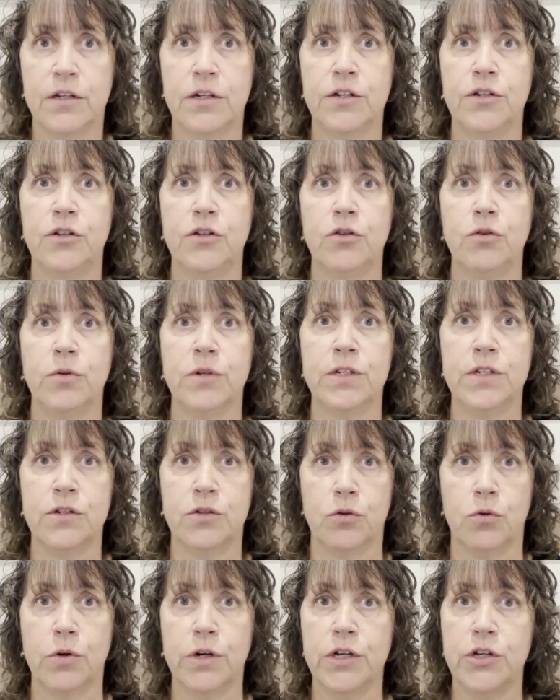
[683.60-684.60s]
to a
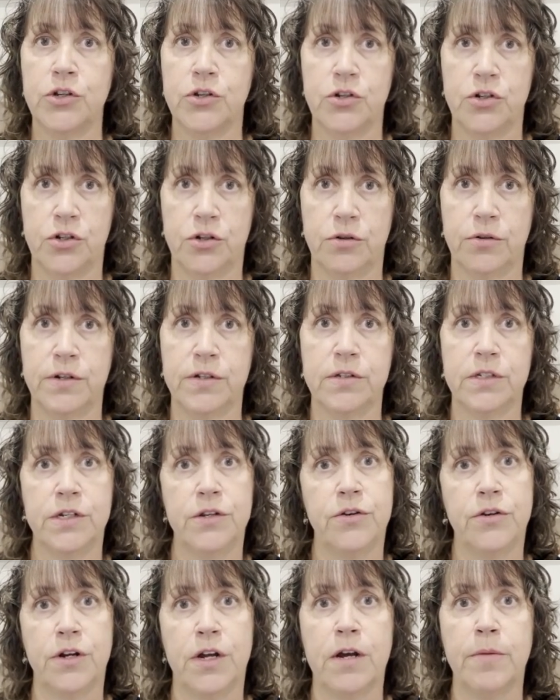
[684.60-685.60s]
storage insurance, that
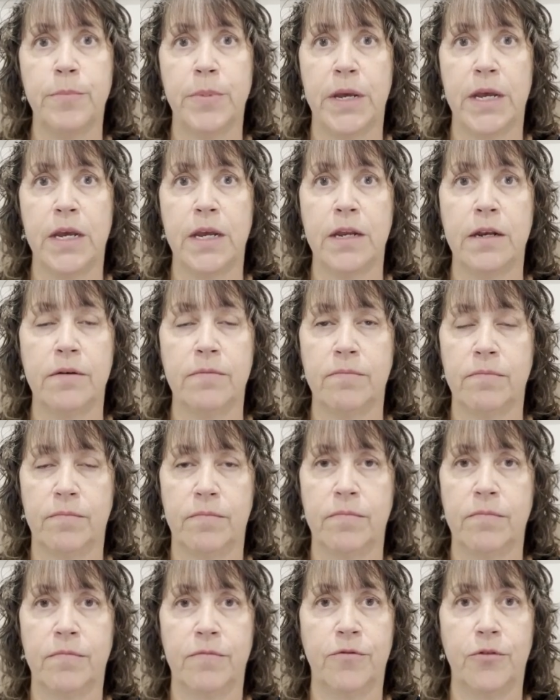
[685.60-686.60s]
you're not paying
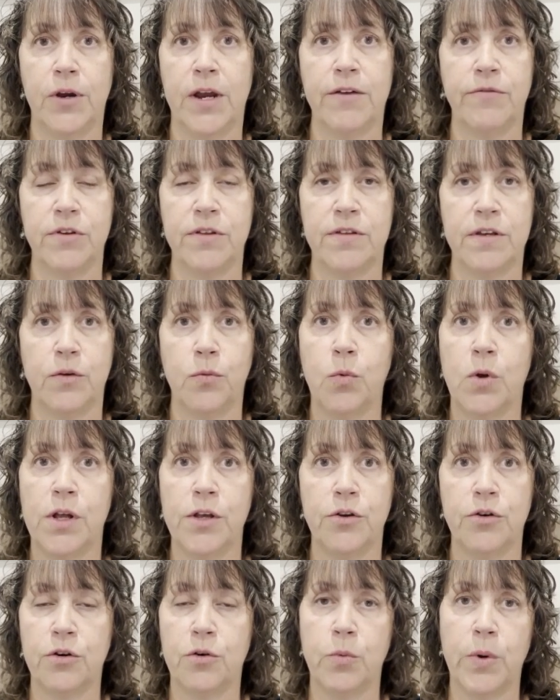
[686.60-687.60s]
for everything while
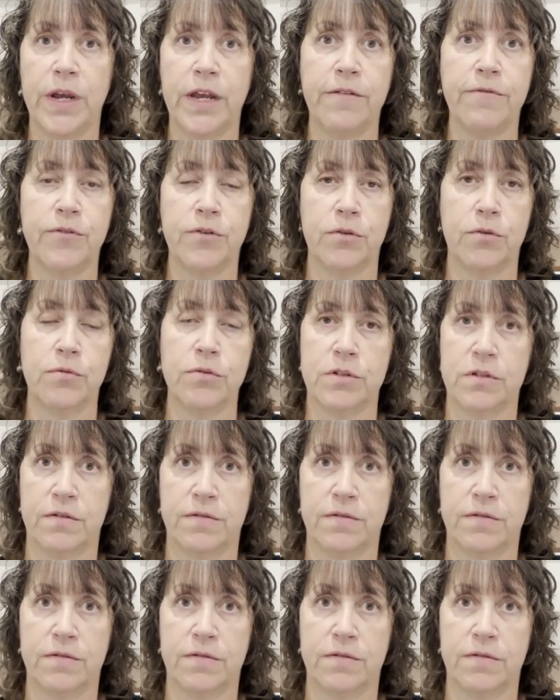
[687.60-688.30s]
you're away for those